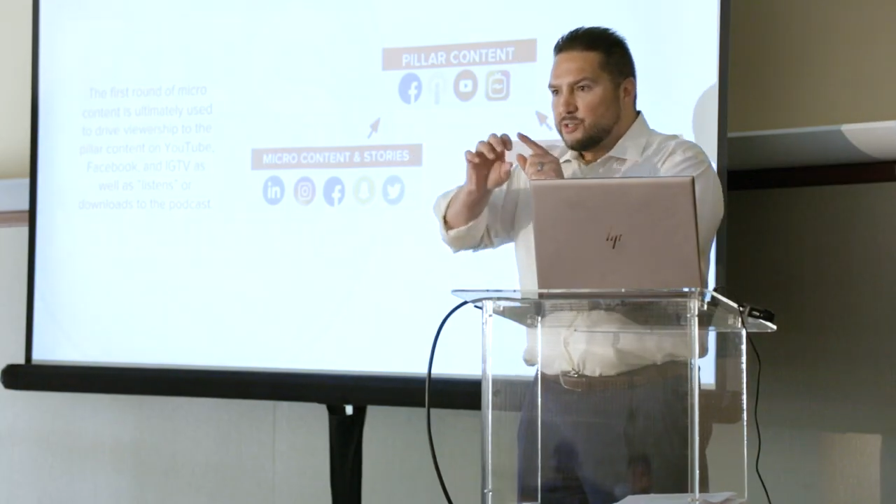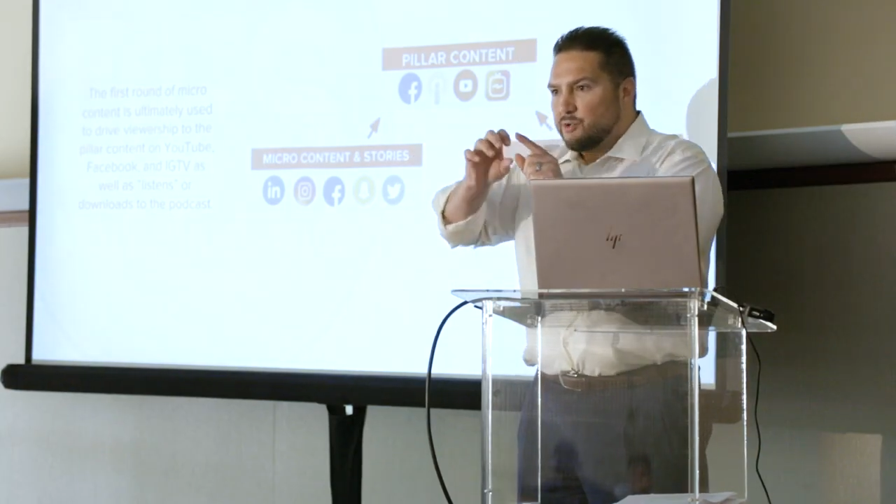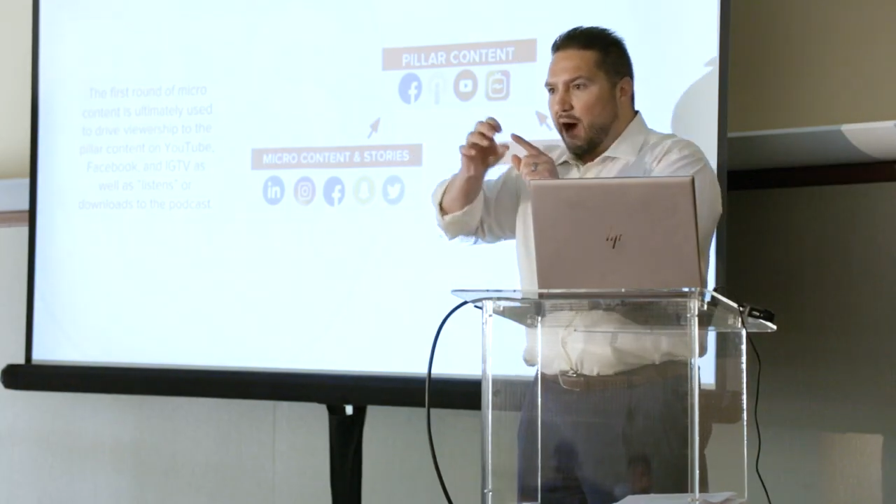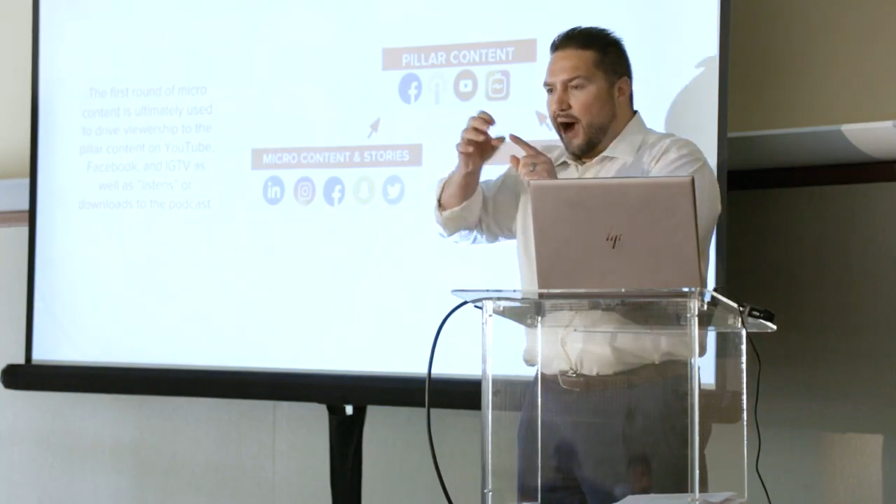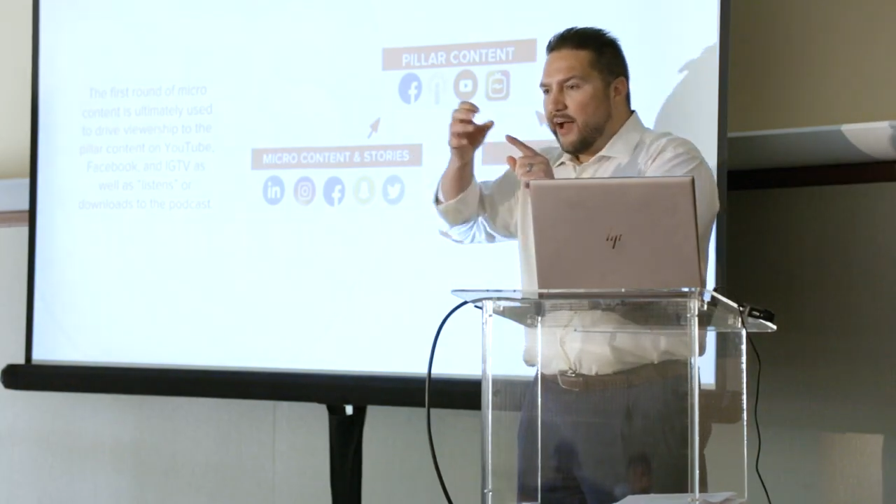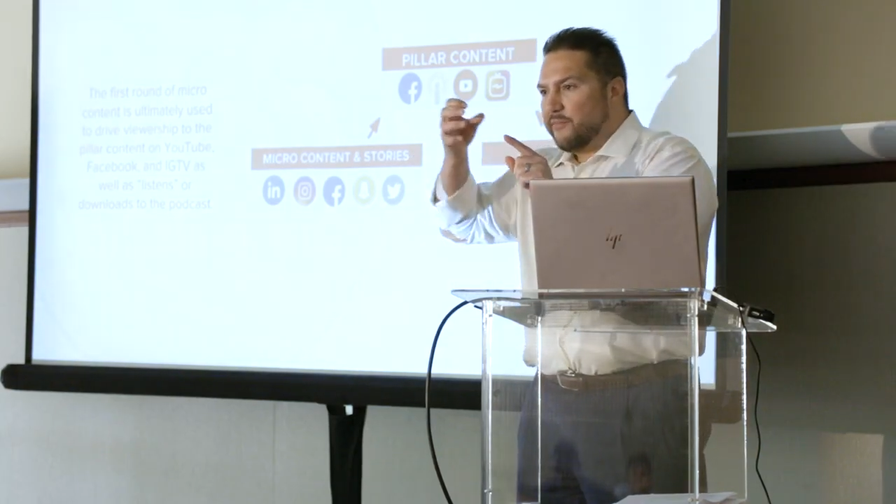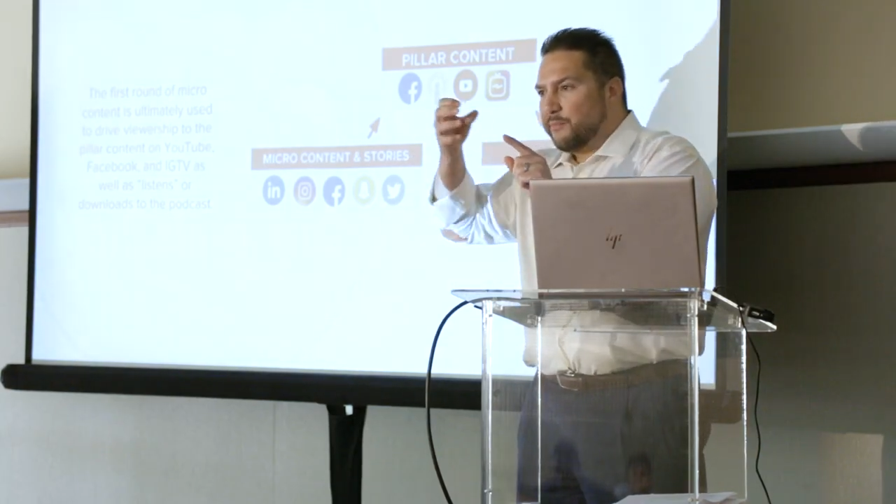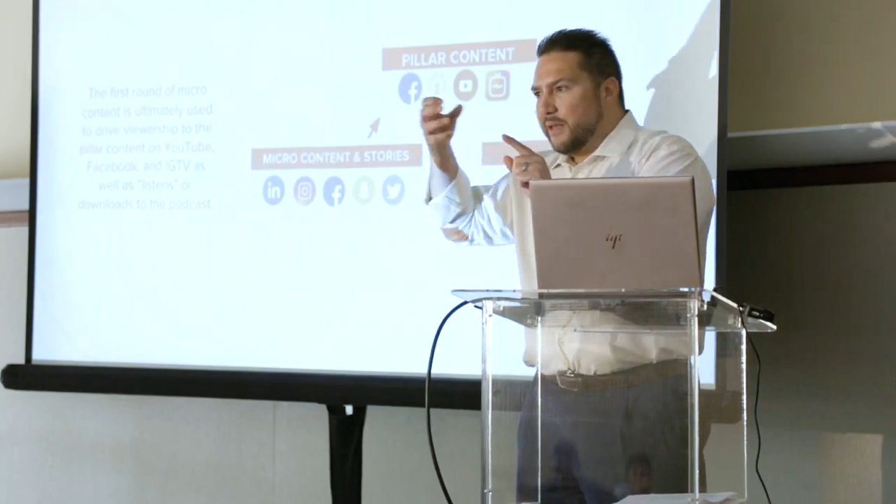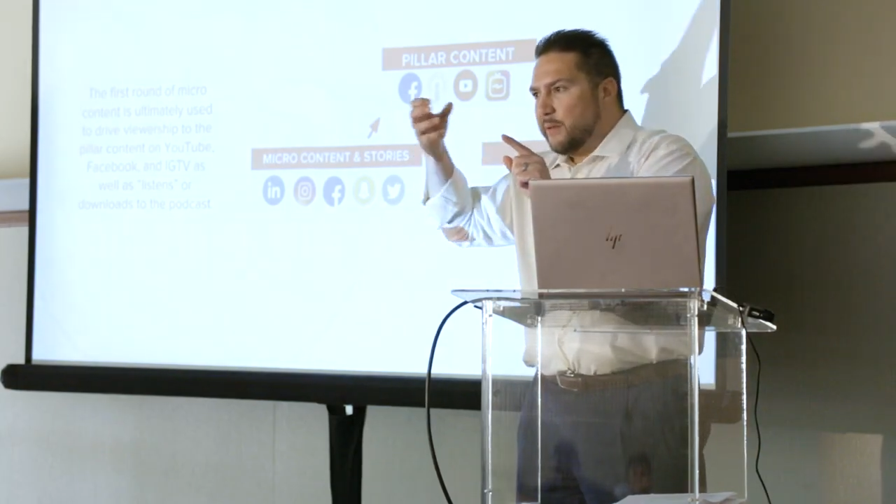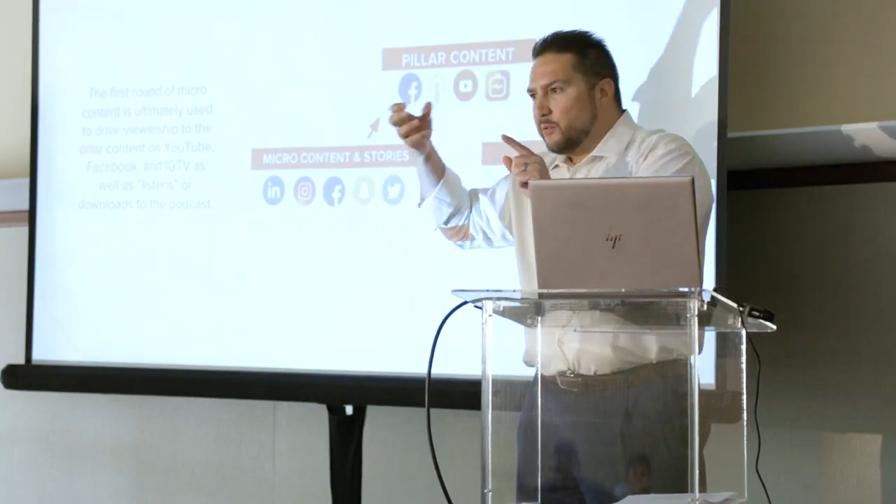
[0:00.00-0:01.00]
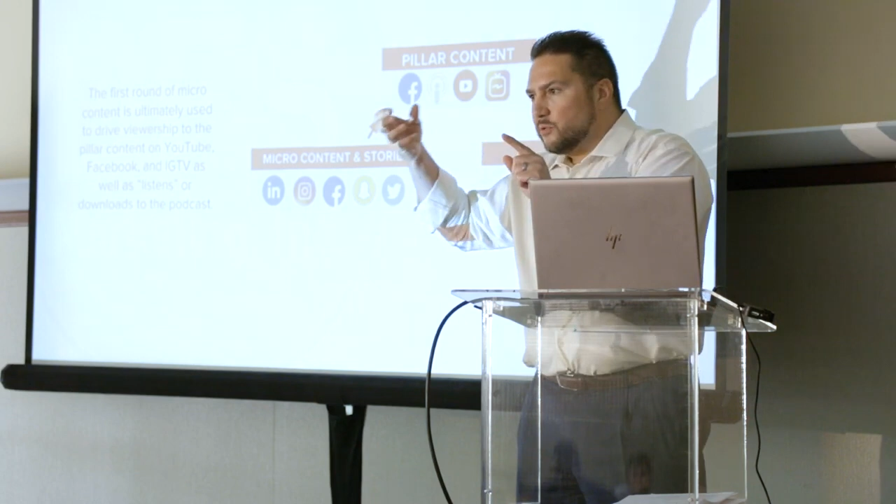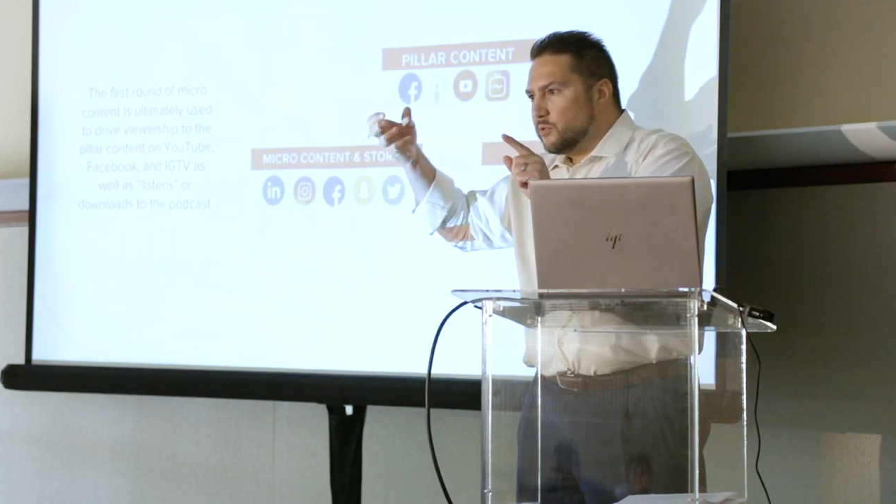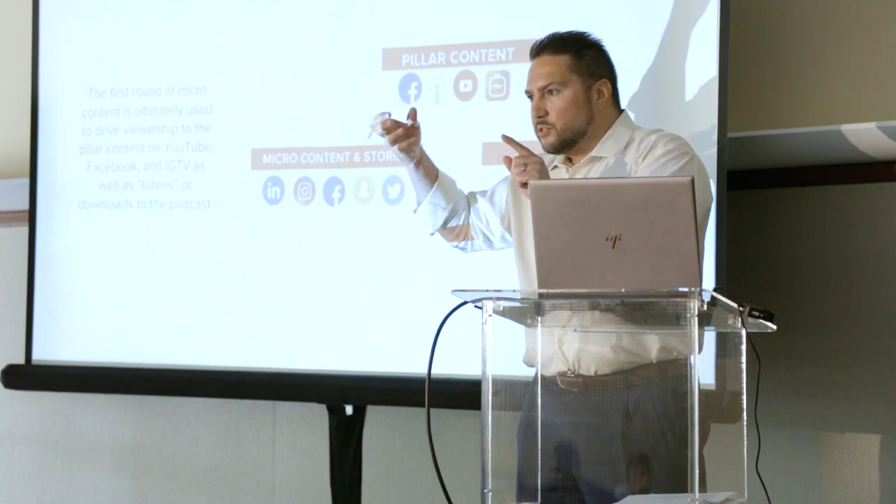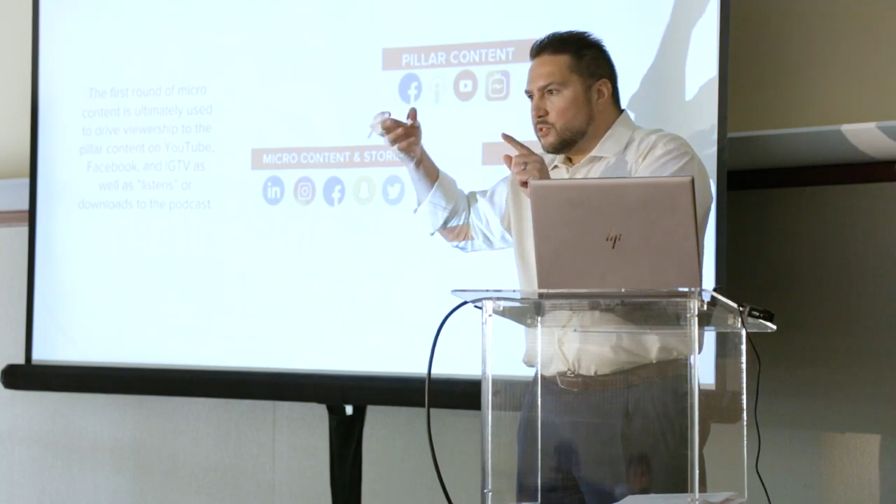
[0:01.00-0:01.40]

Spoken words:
drive people